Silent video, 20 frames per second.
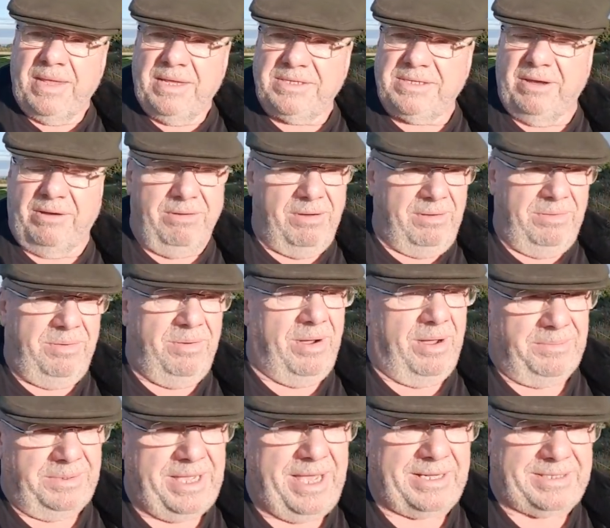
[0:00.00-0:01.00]
So
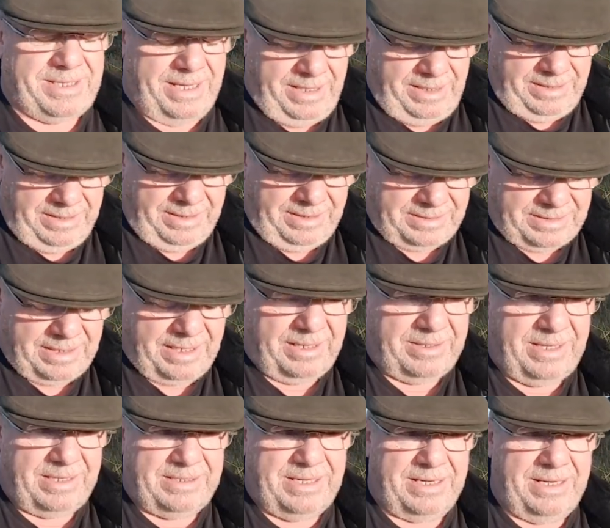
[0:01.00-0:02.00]
I'm guessing that
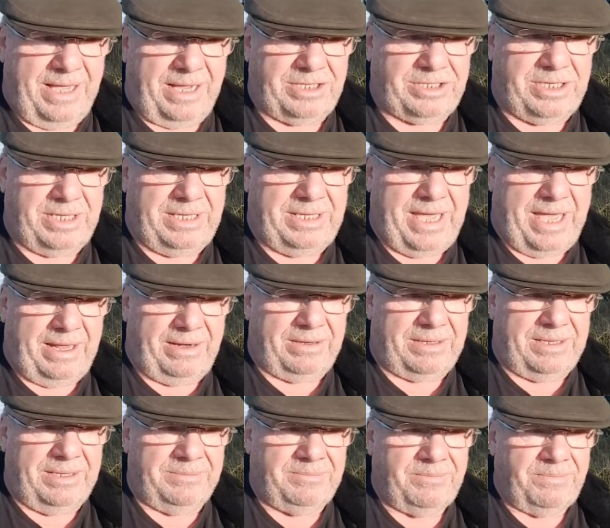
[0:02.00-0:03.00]
they didn't actually get
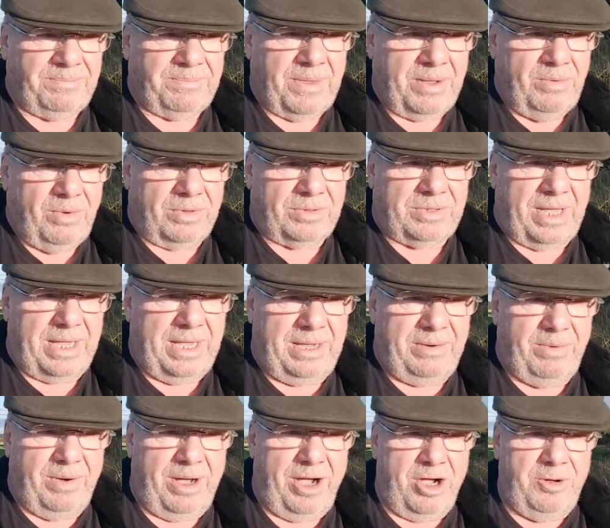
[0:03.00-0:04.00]
what they
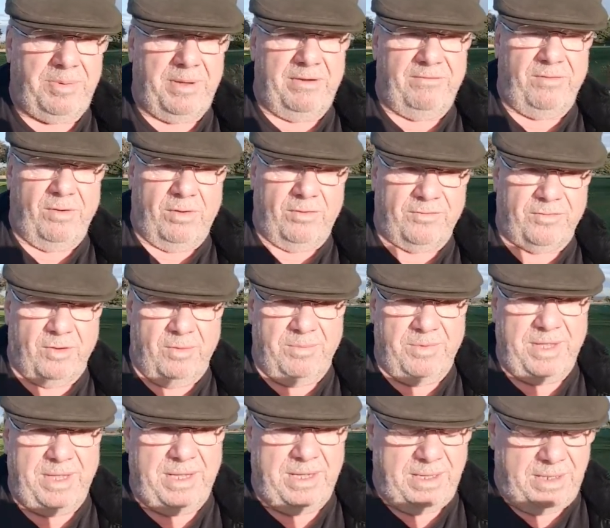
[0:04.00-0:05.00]
were hoping for from
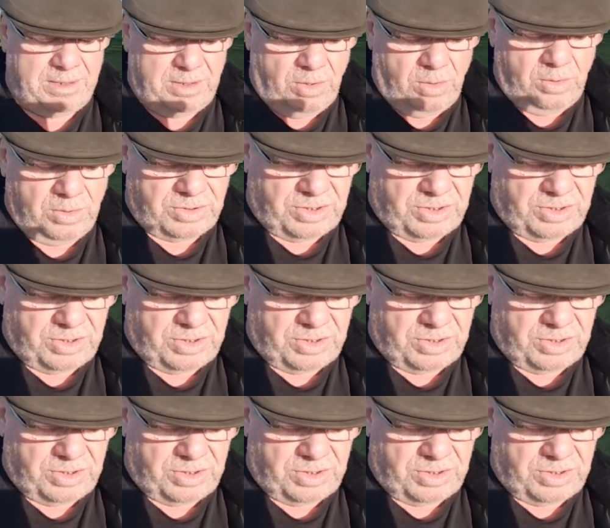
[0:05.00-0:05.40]
the core